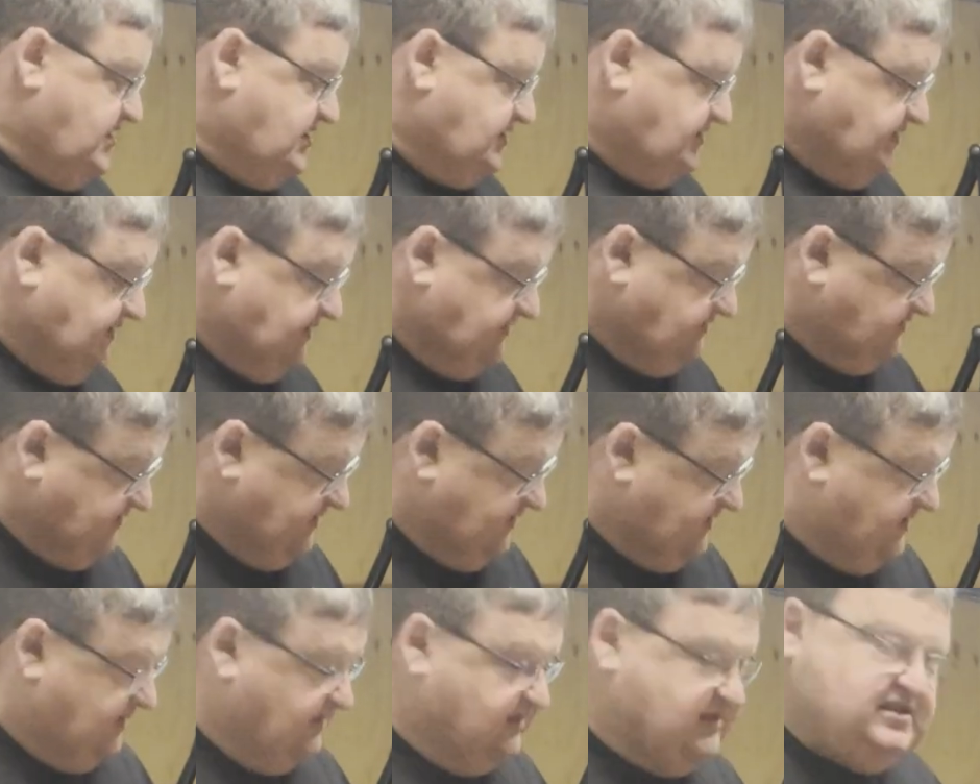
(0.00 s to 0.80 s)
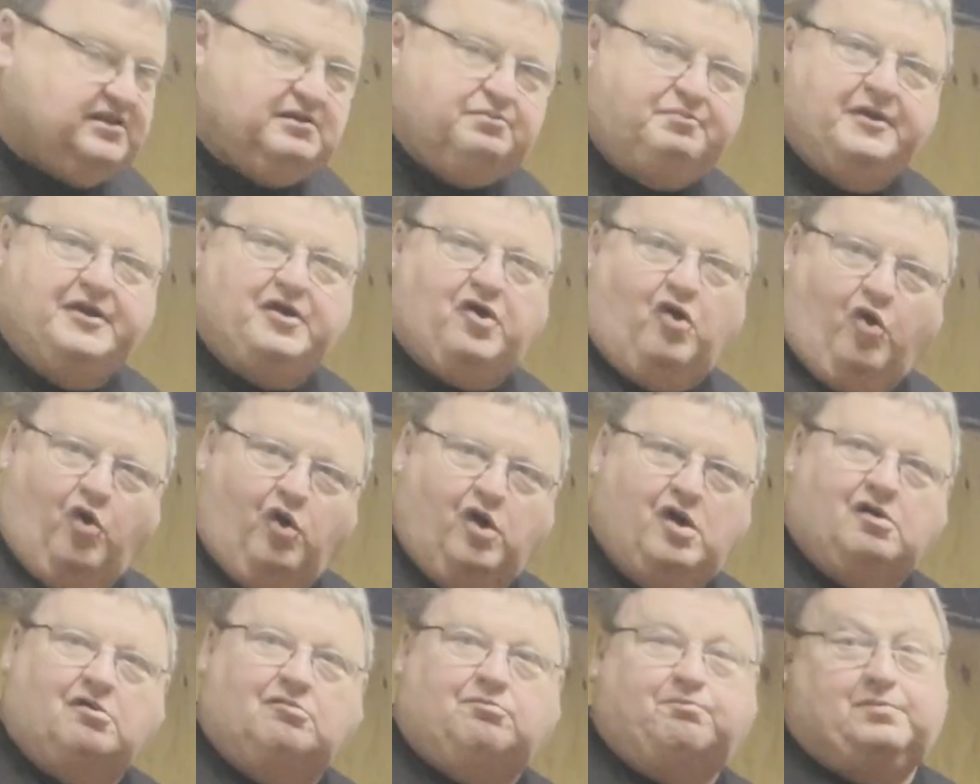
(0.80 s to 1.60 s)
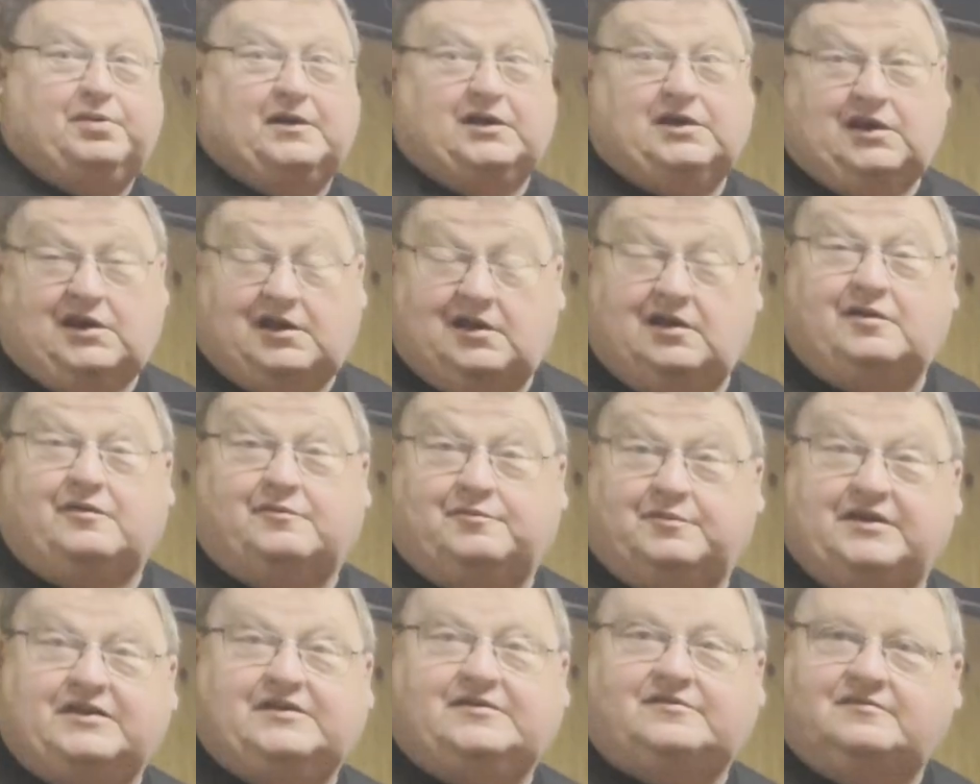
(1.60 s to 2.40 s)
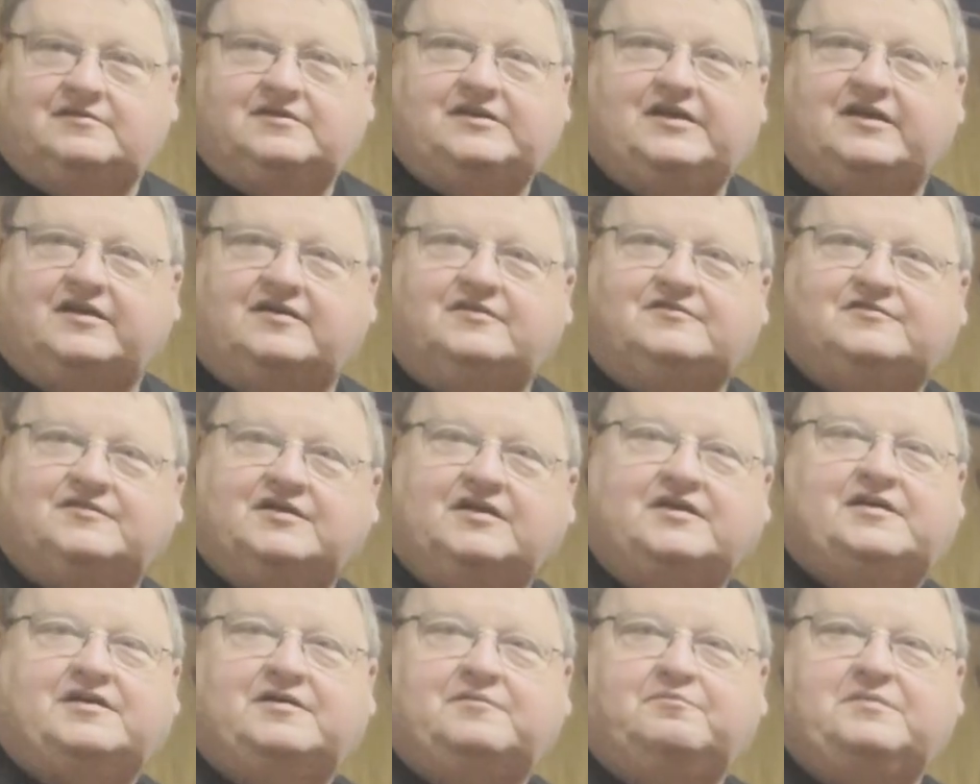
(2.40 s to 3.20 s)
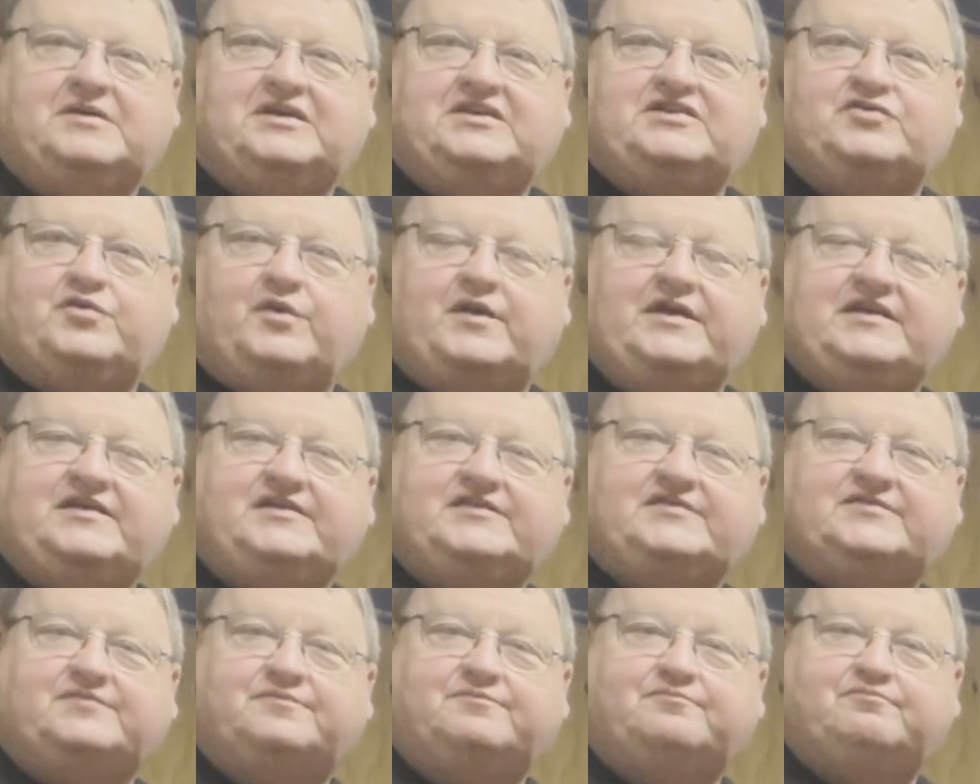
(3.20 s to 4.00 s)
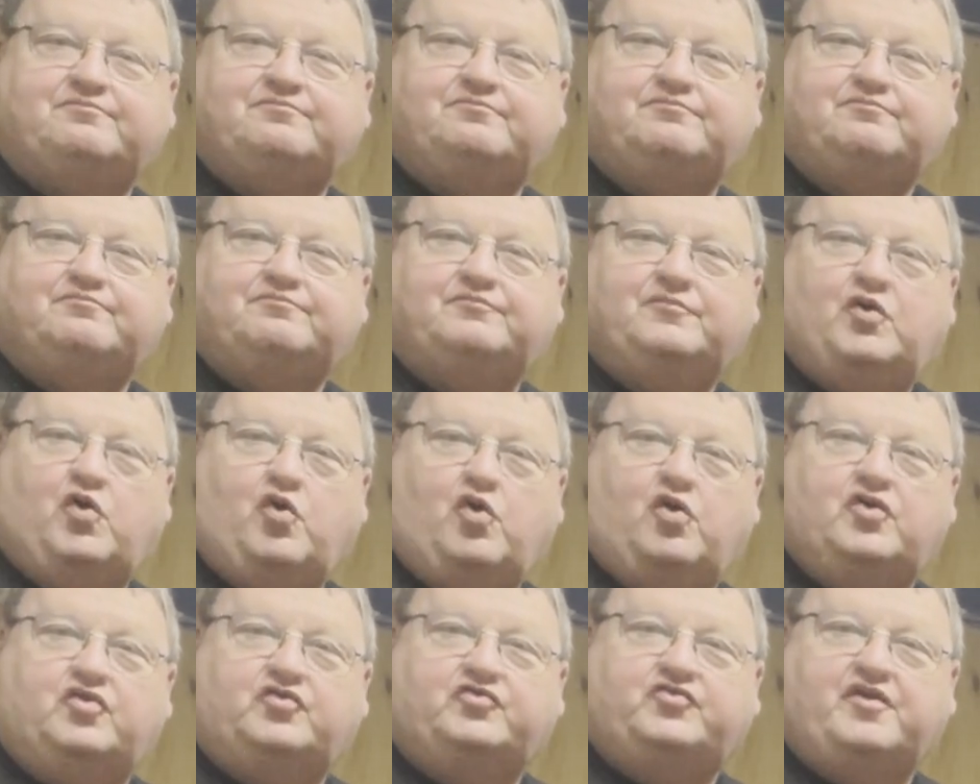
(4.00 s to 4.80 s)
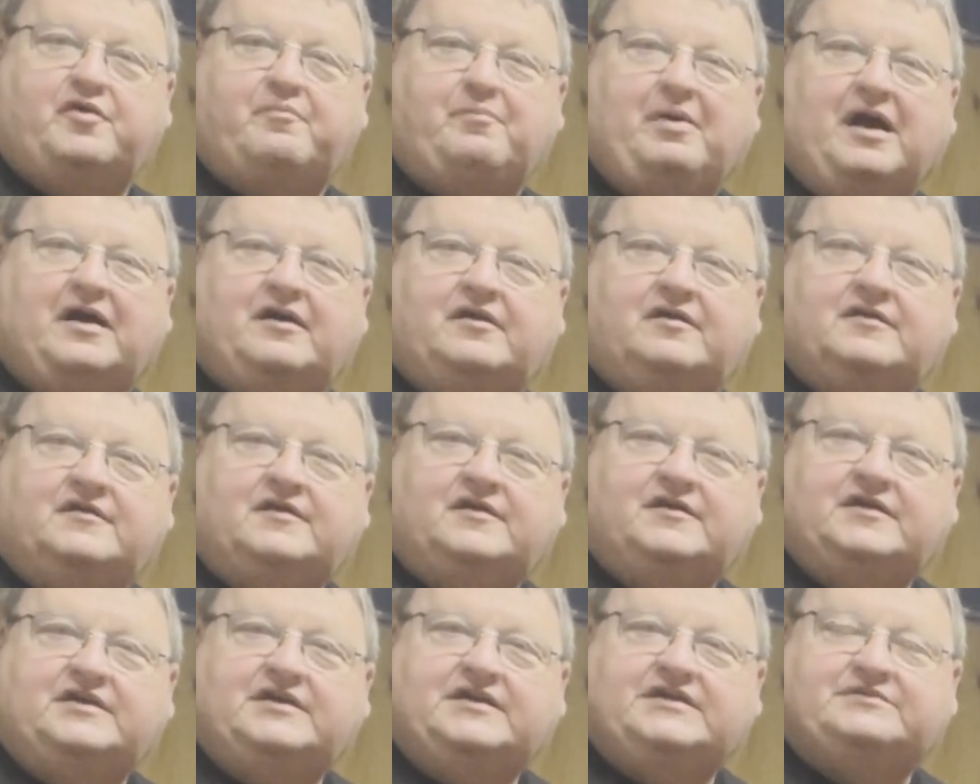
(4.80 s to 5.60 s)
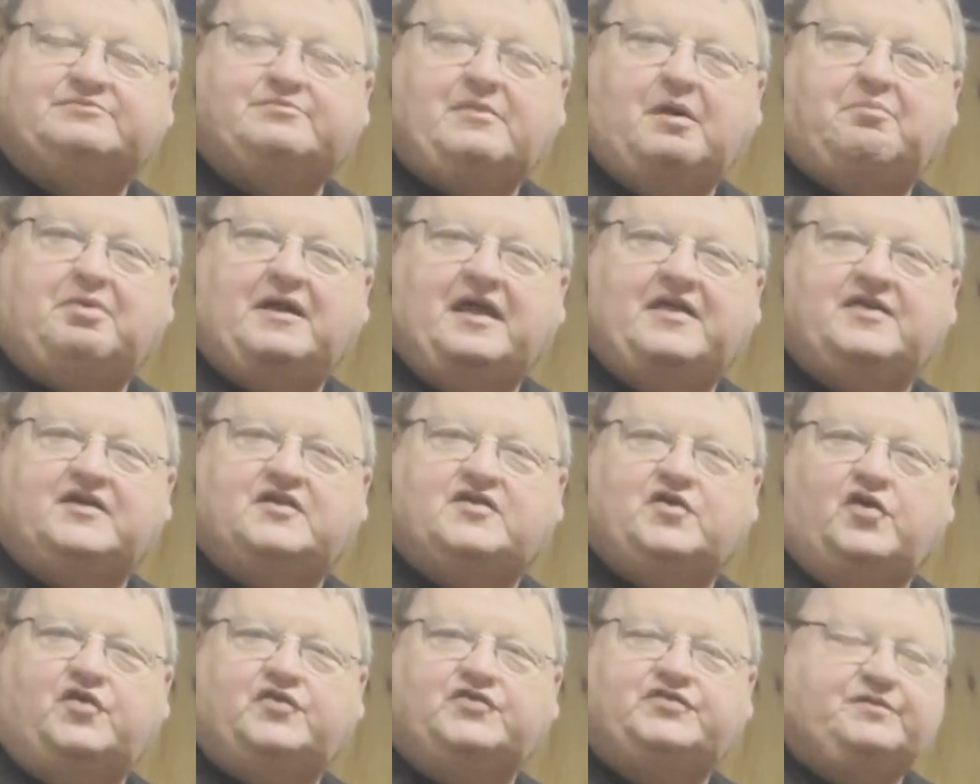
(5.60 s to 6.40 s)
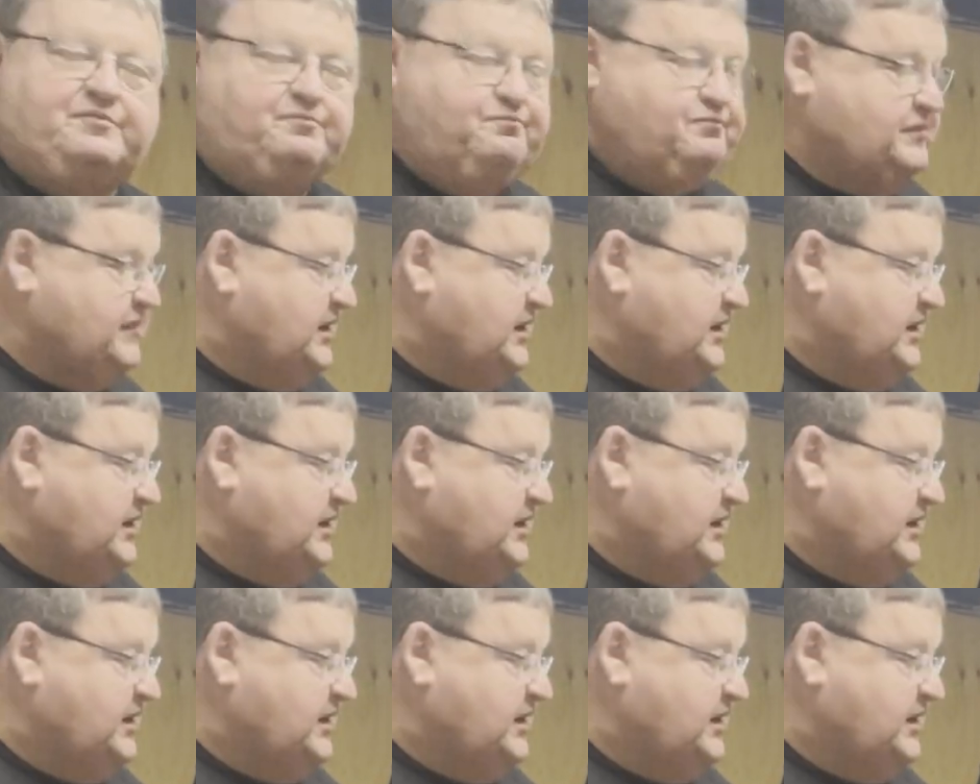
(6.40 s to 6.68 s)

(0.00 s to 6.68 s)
Does leak a little bit of oil, but I mean, you know, mid-20s oil dripper, as my brother calls them.